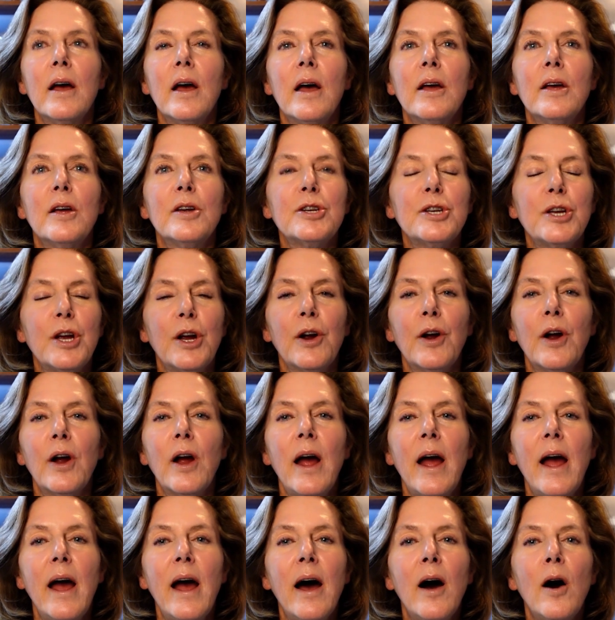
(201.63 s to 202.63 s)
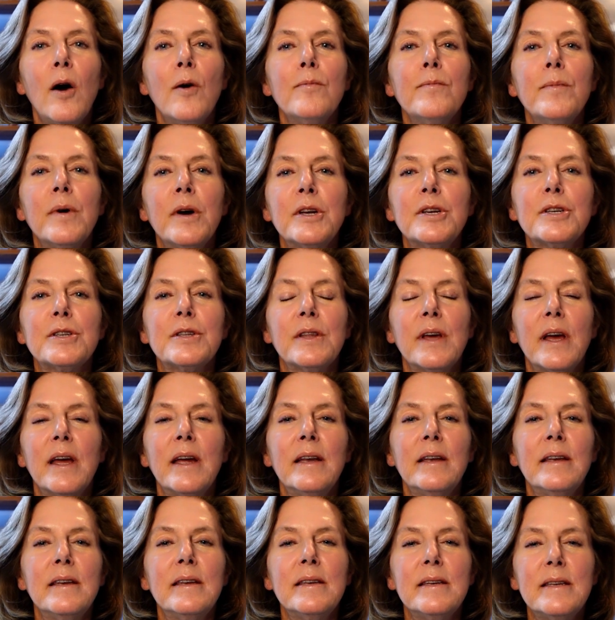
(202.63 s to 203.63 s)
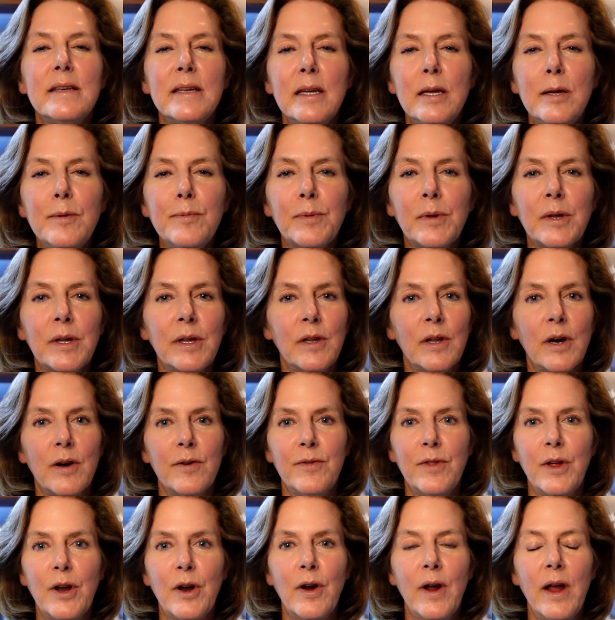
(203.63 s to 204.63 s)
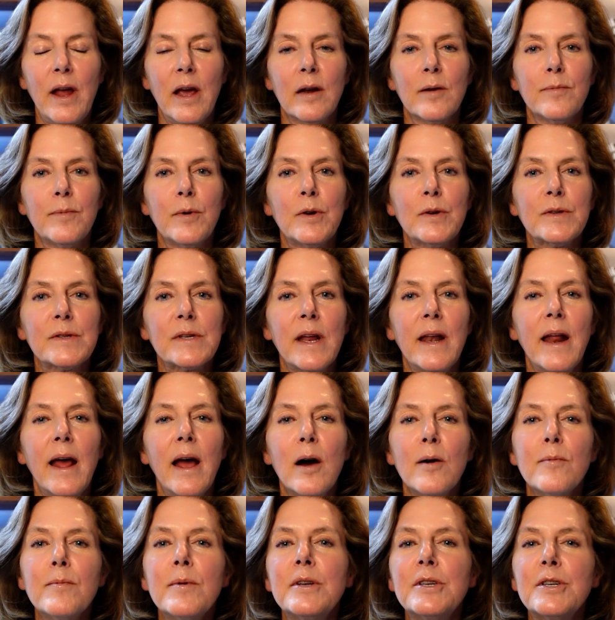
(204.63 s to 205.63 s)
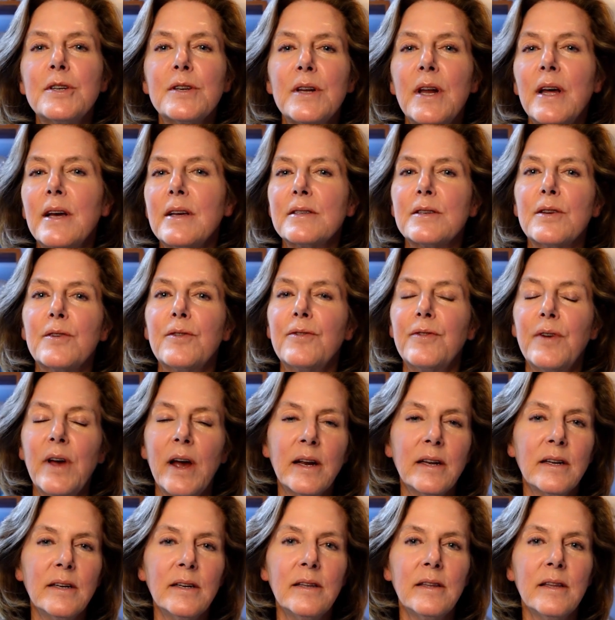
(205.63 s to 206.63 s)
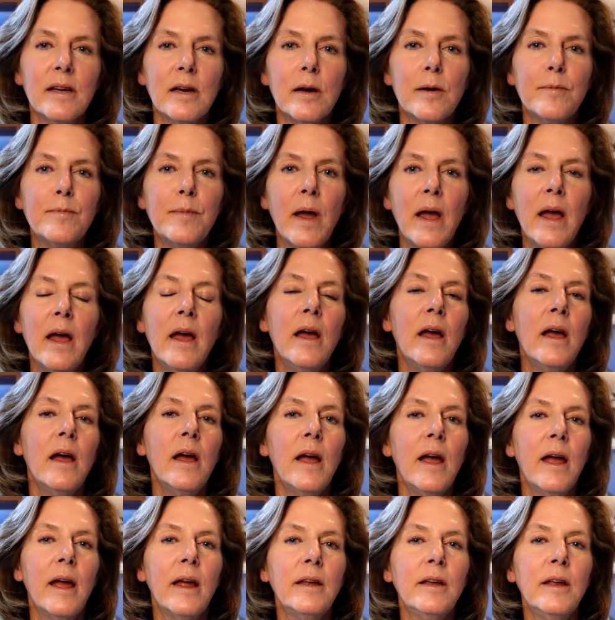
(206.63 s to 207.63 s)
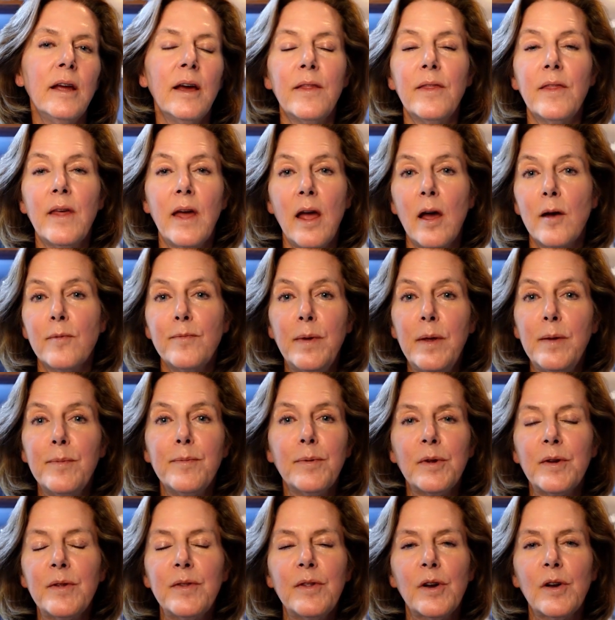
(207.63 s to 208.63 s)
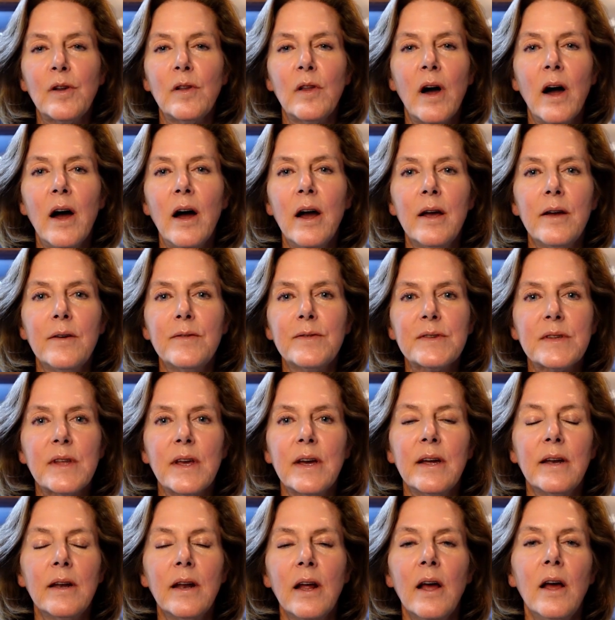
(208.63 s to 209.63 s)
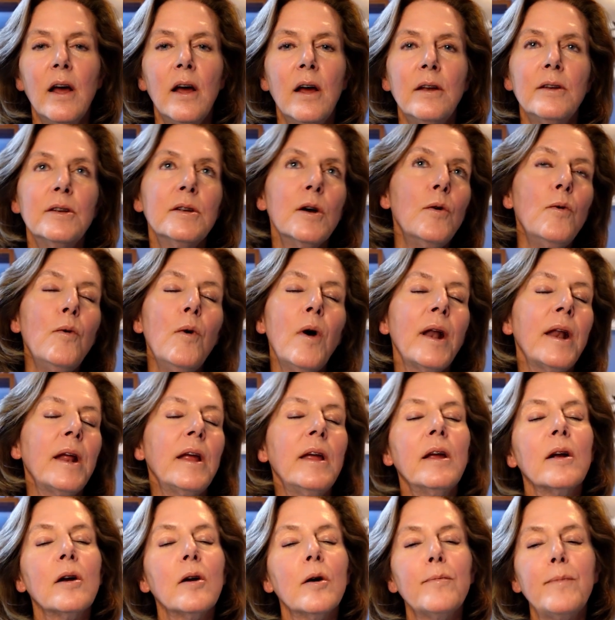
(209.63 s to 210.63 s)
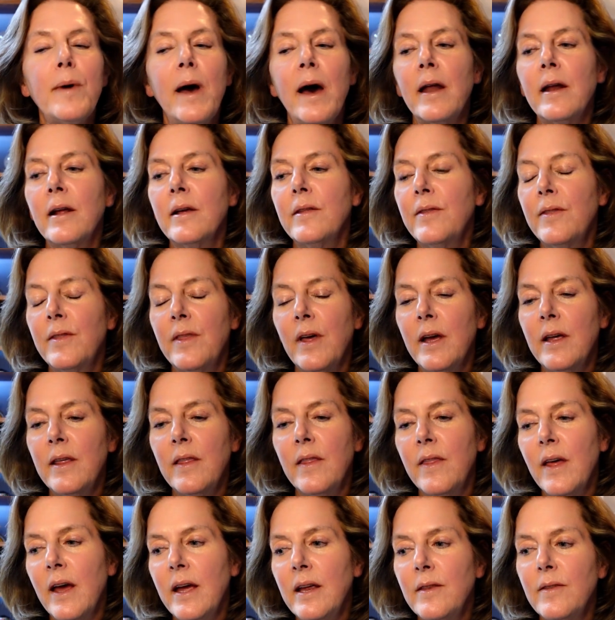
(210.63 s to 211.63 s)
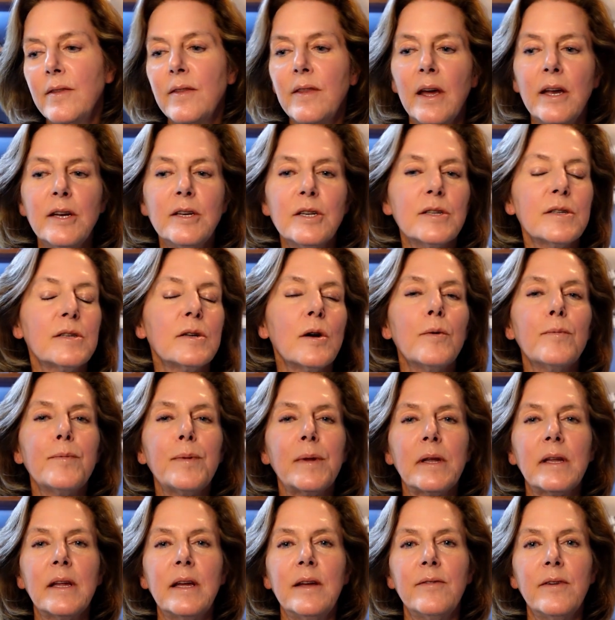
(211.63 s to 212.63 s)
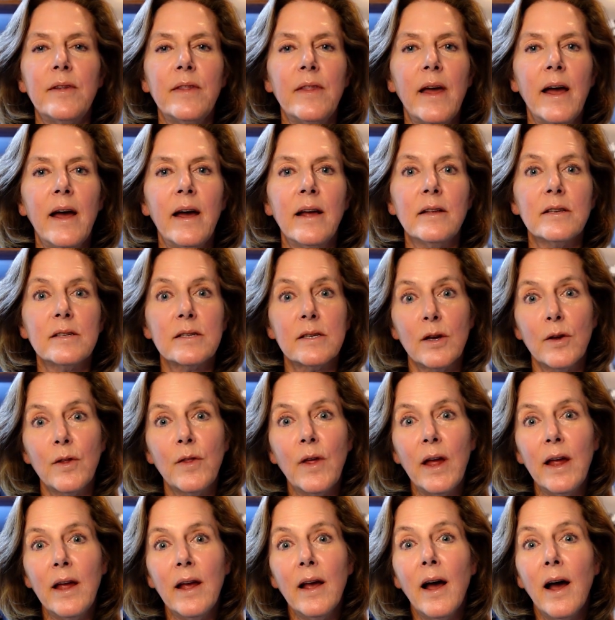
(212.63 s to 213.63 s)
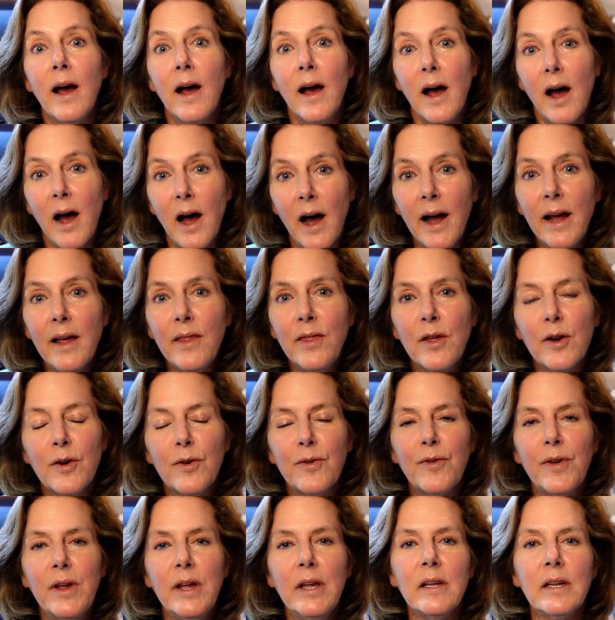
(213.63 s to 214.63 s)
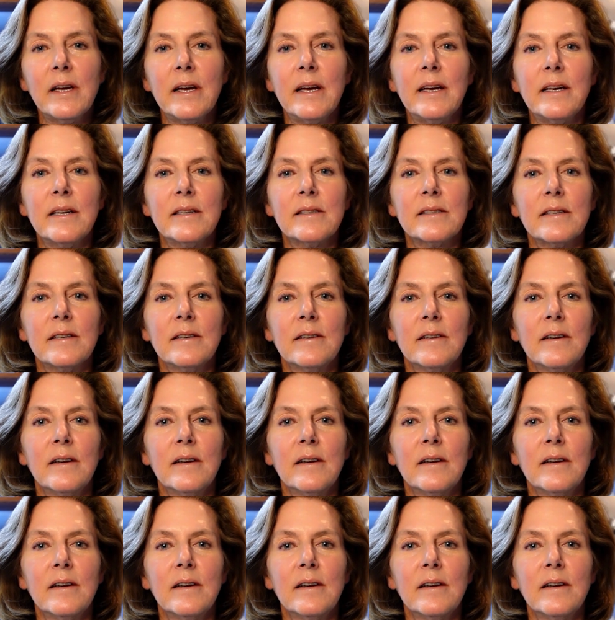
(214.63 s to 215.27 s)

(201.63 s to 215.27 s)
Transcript: share how much they deeply love their animals and how much it has affected them, and yet they have people in their lives that don't want to hear about it. They just don't believe in that, so they hide their feelings.